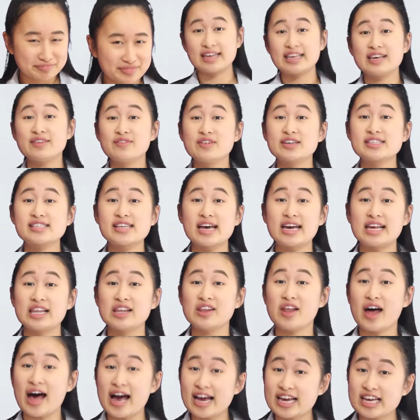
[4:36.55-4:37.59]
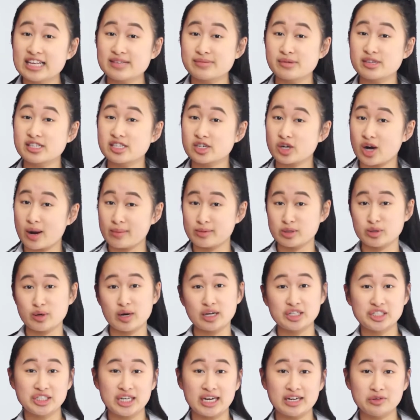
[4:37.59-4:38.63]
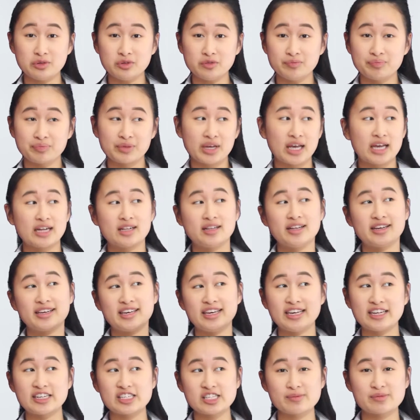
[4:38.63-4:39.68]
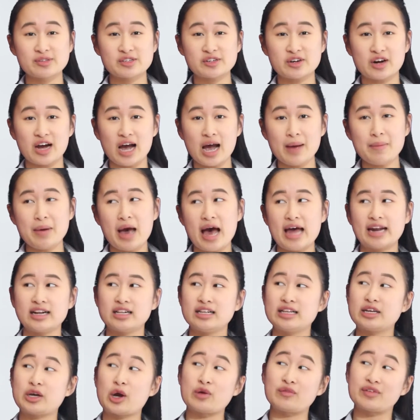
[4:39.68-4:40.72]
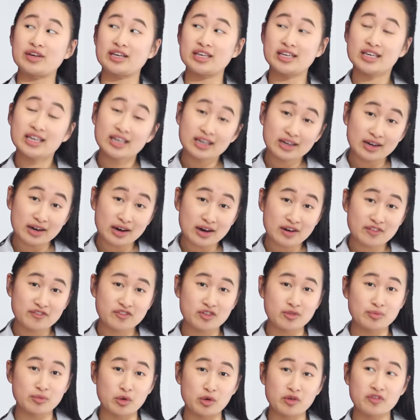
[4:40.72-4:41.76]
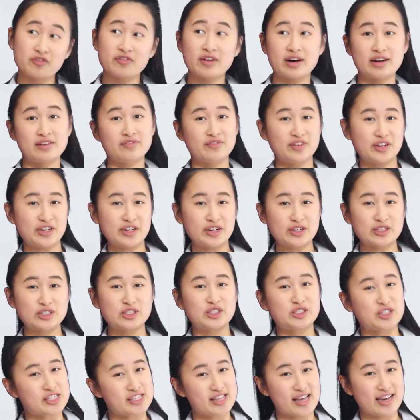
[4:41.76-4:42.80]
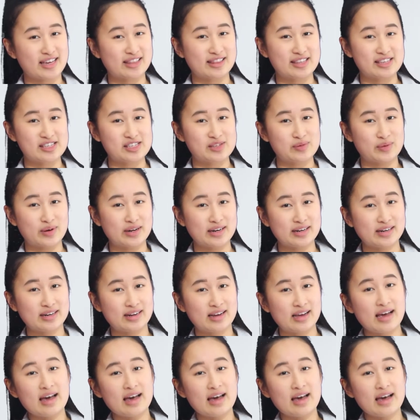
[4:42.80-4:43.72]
Give us a like and subscribe to our channel. Click here to subscribe and click over here for more fun videos just like this one.